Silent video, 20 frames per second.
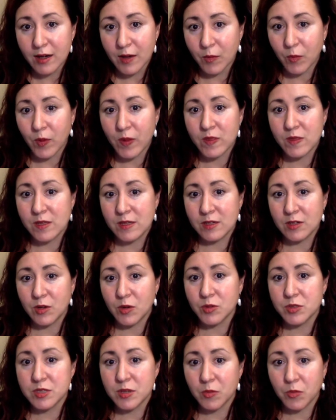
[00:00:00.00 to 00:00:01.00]
and when they
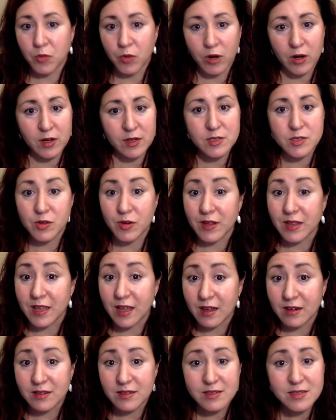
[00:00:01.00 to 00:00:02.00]
know some words or
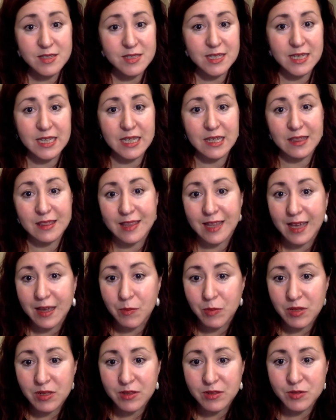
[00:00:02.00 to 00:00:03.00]
letters, they can
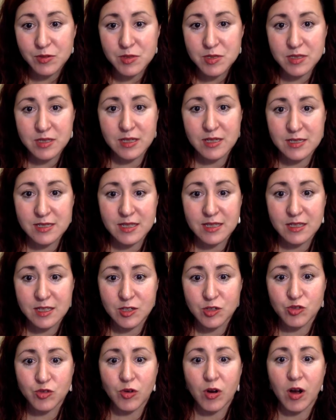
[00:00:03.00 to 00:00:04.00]
label those things that
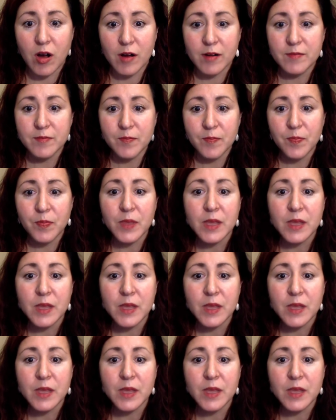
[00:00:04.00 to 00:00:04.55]
they draw.